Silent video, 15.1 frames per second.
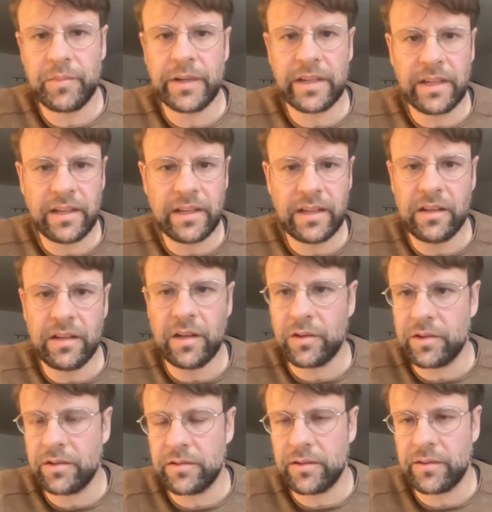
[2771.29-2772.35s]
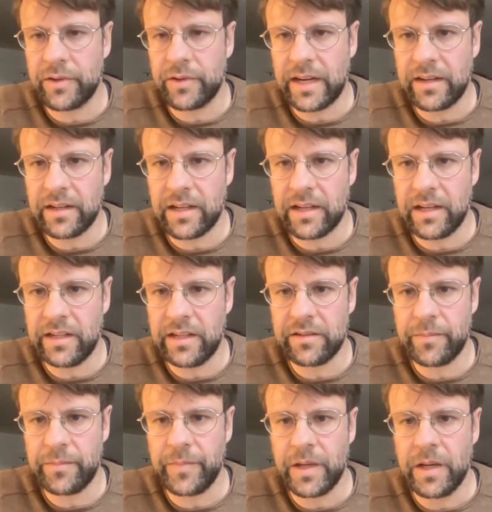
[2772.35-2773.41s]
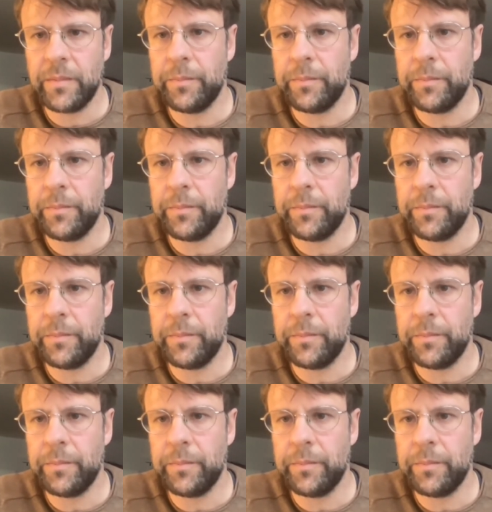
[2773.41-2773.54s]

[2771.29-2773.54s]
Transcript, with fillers: bringing in notions of radicalism.